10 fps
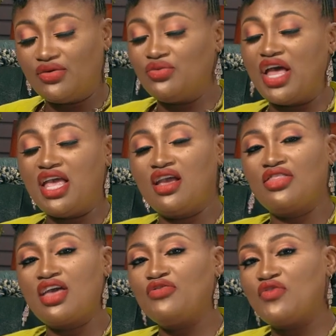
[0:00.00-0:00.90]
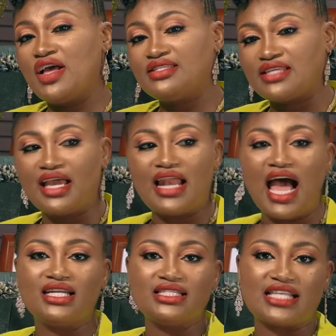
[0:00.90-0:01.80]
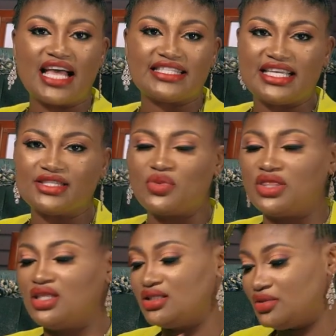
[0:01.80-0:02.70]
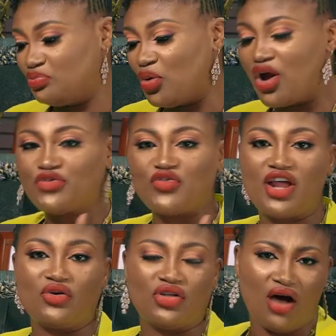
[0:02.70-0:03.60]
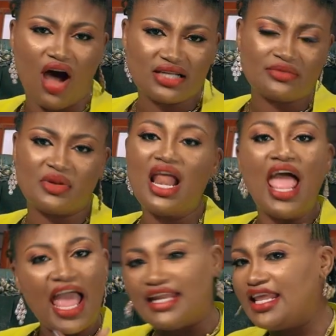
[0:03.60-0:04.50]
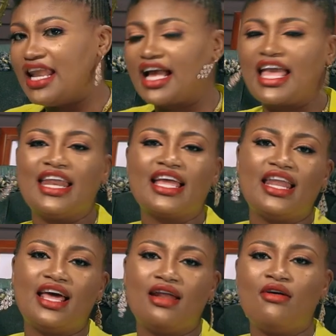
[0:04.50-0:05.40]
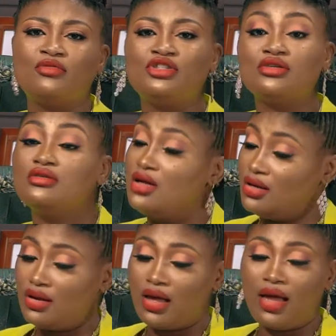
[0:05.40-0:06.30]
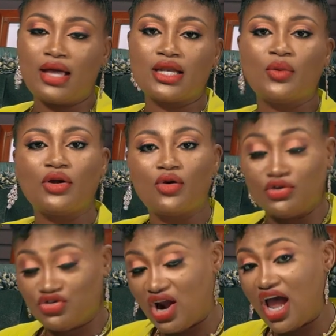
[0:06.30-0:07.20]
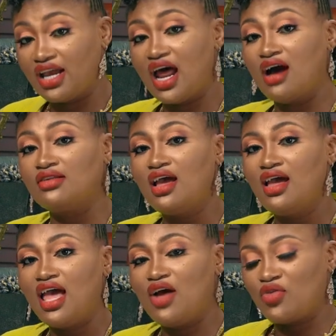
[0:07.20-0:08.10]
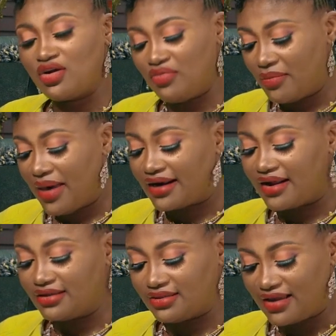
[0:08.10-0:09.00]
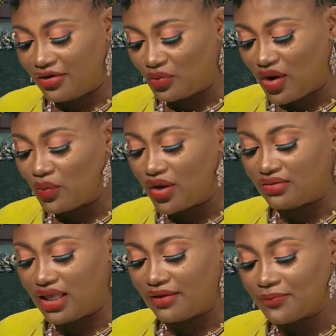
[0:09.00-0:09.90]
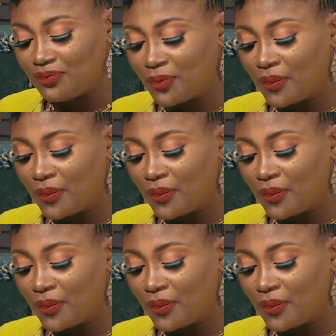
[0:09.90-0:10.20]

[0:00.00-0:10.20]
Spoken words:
they hear their friends saying how the sex is with the boyfriend or the husband and they're not getting it at home too, hey, they want to go try it out and want to be a bad girl to get away with it.